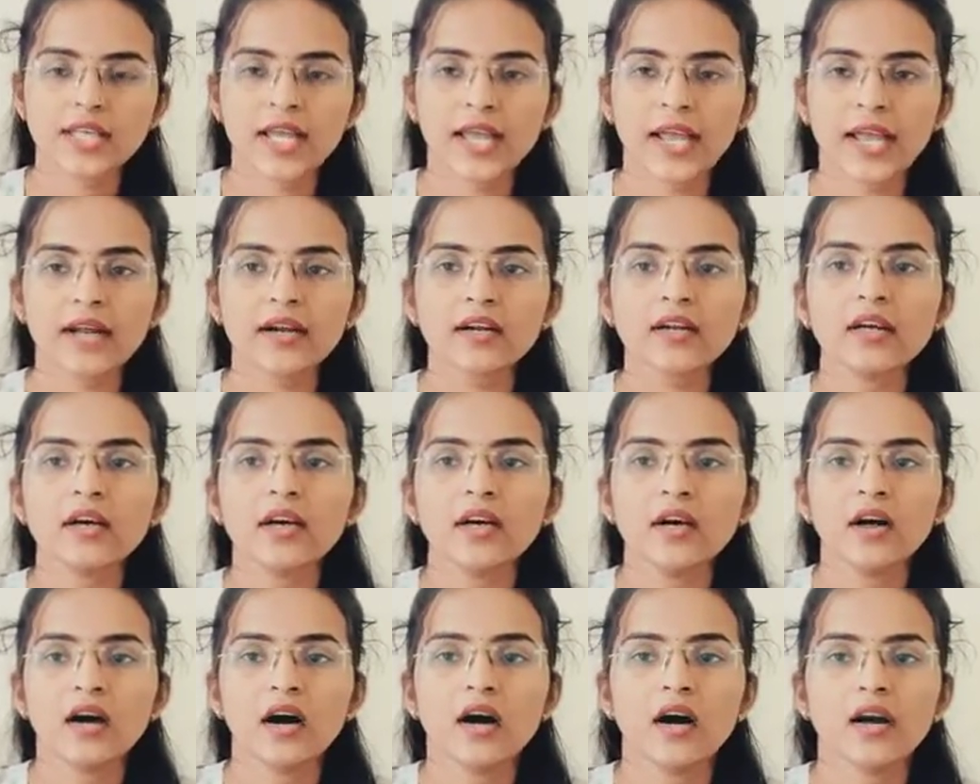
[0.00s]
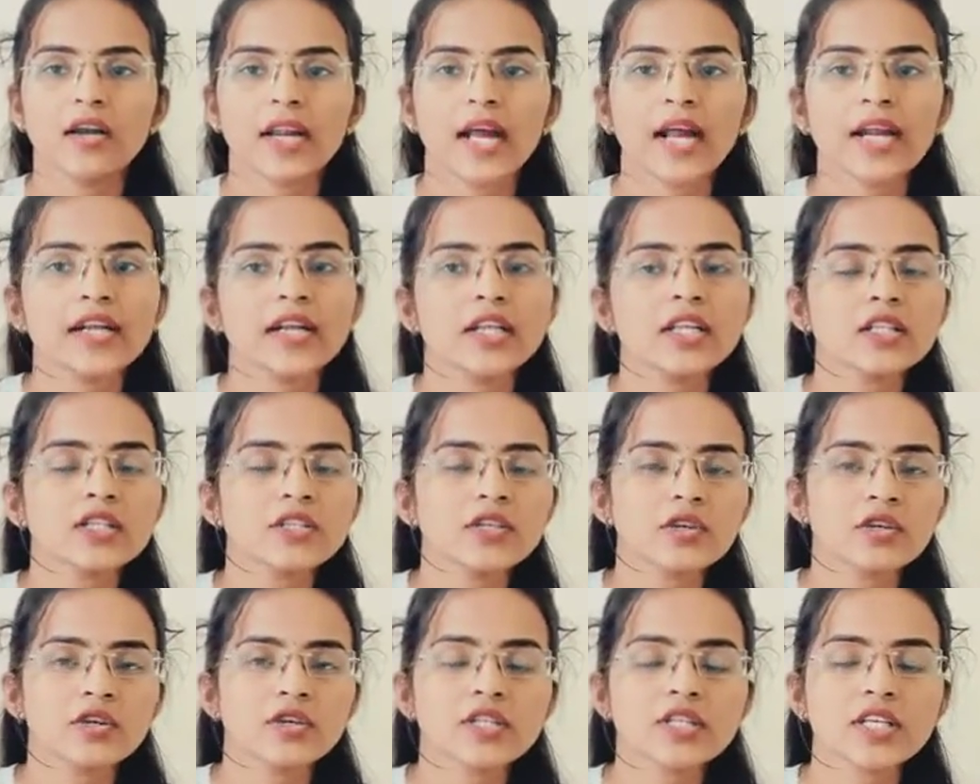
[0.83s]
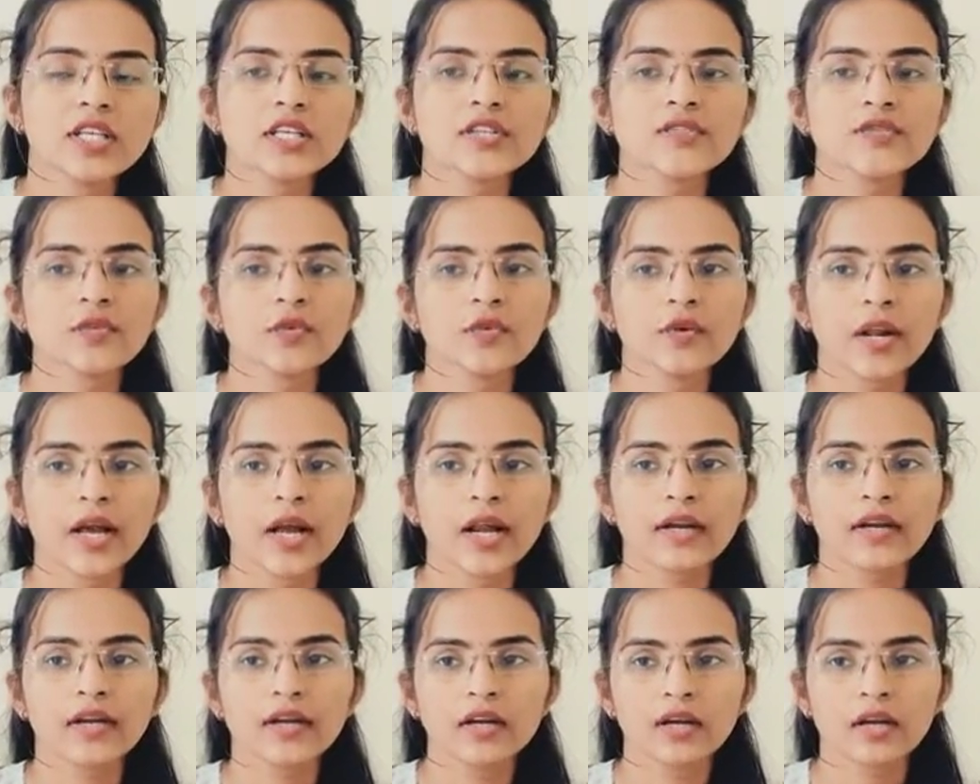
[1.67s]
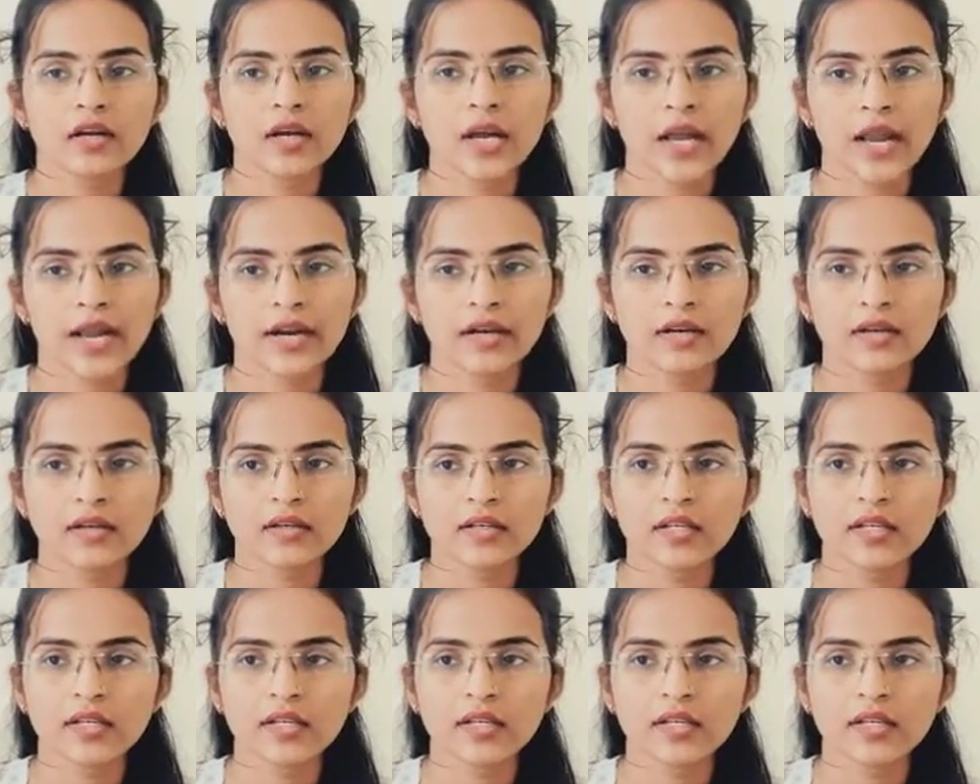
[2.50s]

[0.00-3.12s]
Act. 1906 Food and Drug Act.